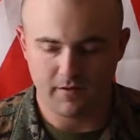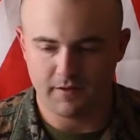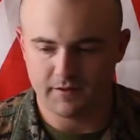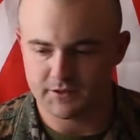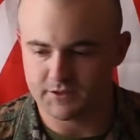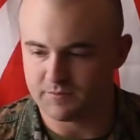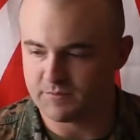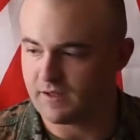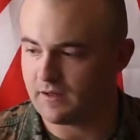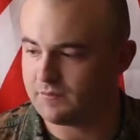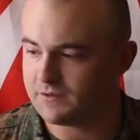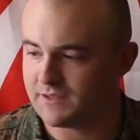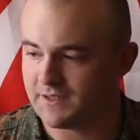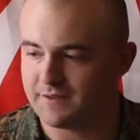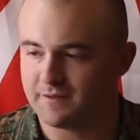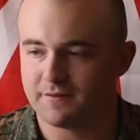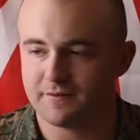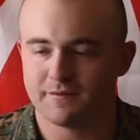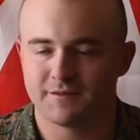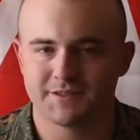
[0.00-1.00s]
Sometimes
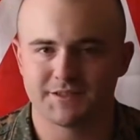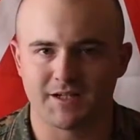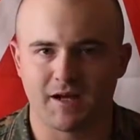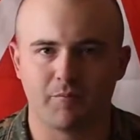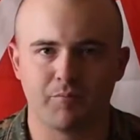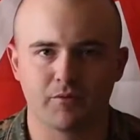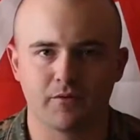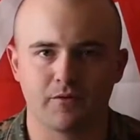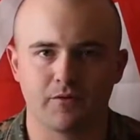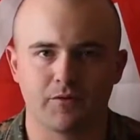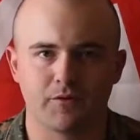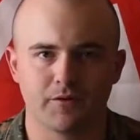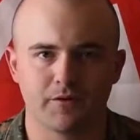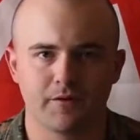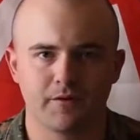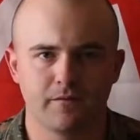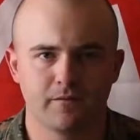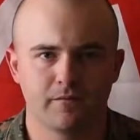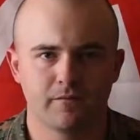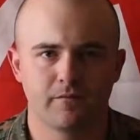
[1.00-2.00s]
they stop a little
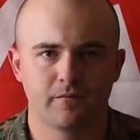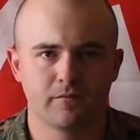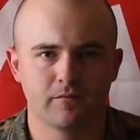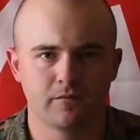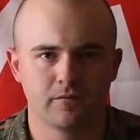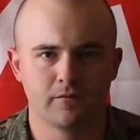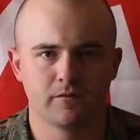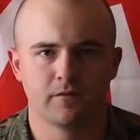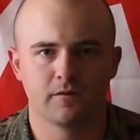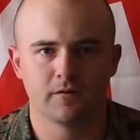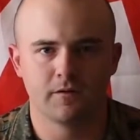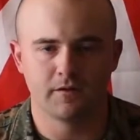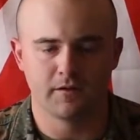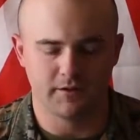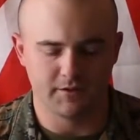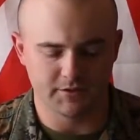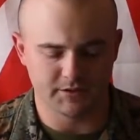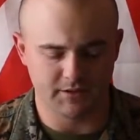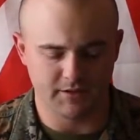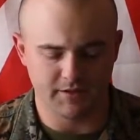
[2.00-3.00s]
early,
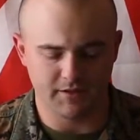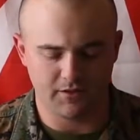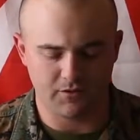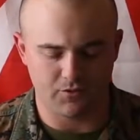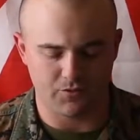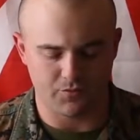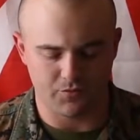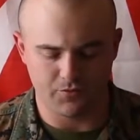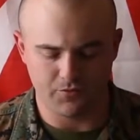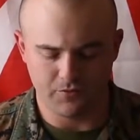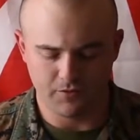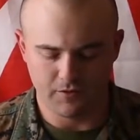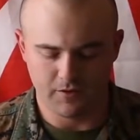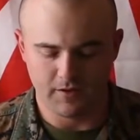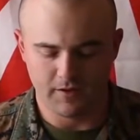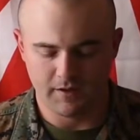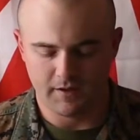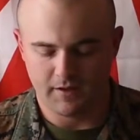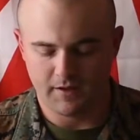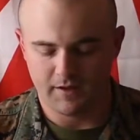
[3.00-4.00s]
doesn't let you through,
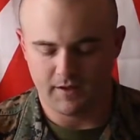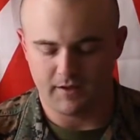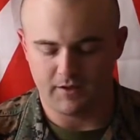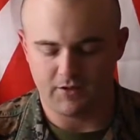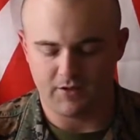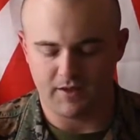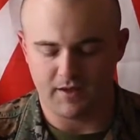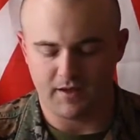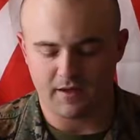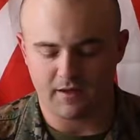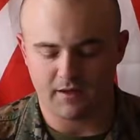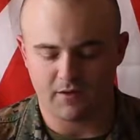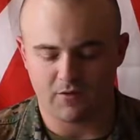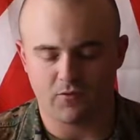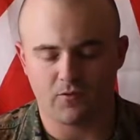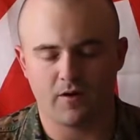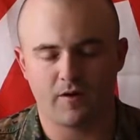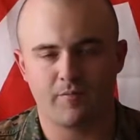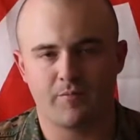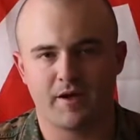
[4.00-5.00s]
and you can't get
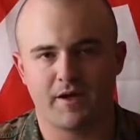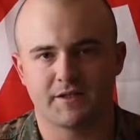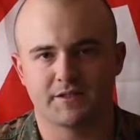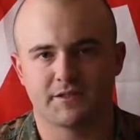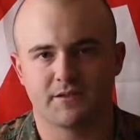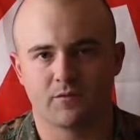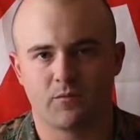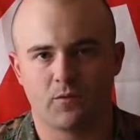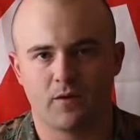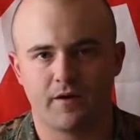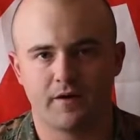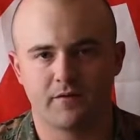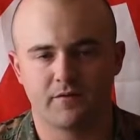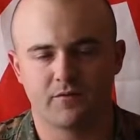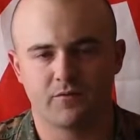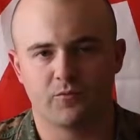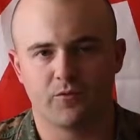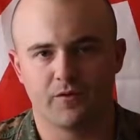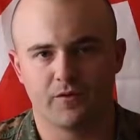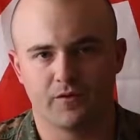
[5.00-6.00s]
quite past the white
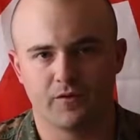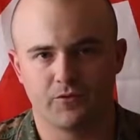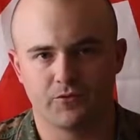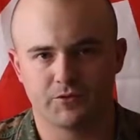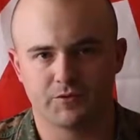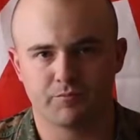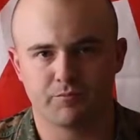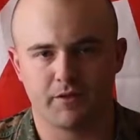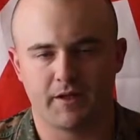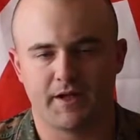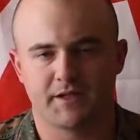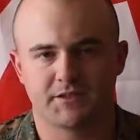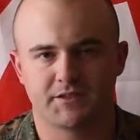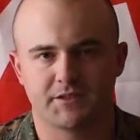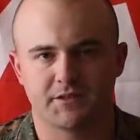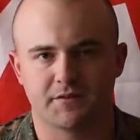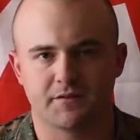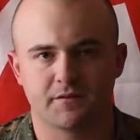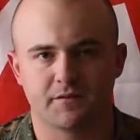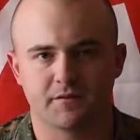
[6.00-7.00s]
to where those
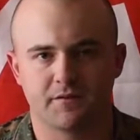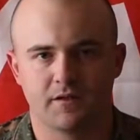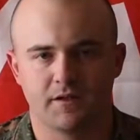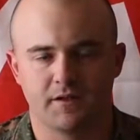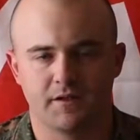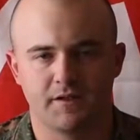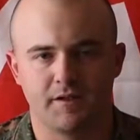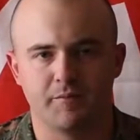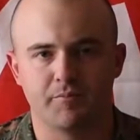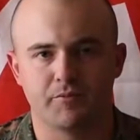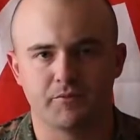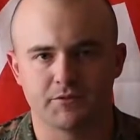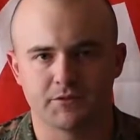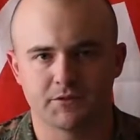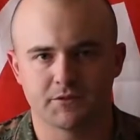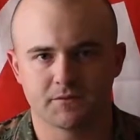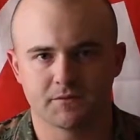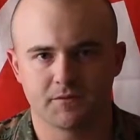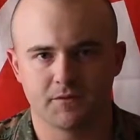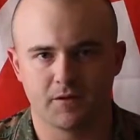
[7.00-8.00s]
plastic uh, nipples
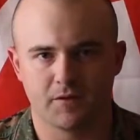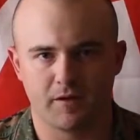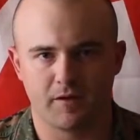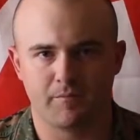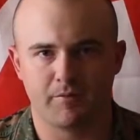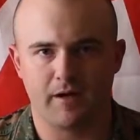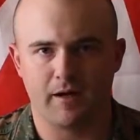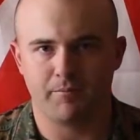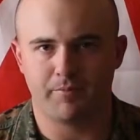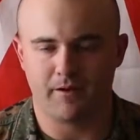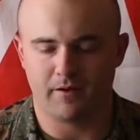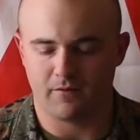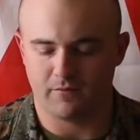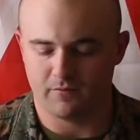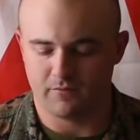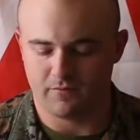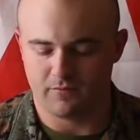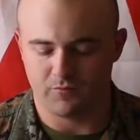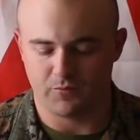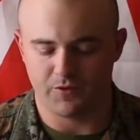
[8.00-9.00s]
are going to pop out
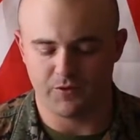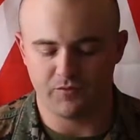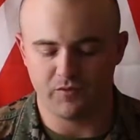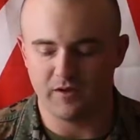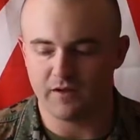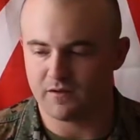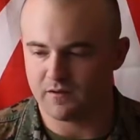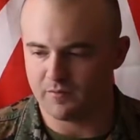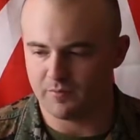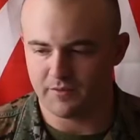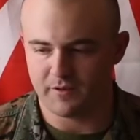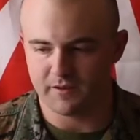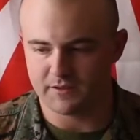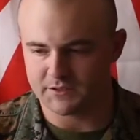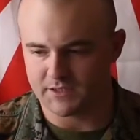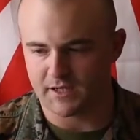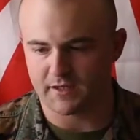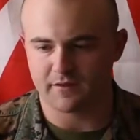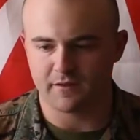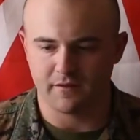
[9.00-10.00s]
where you need it to be
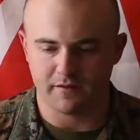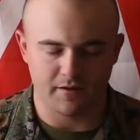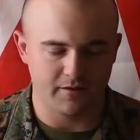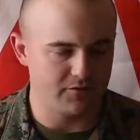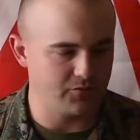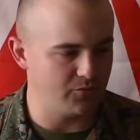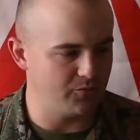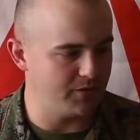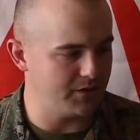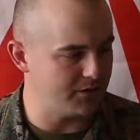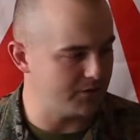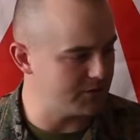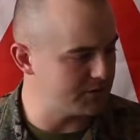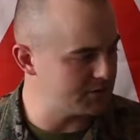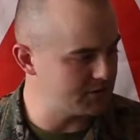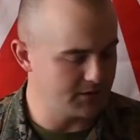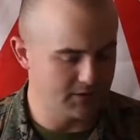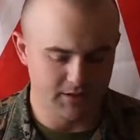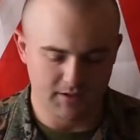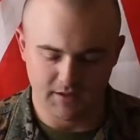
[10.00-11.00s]
exactly that two meters.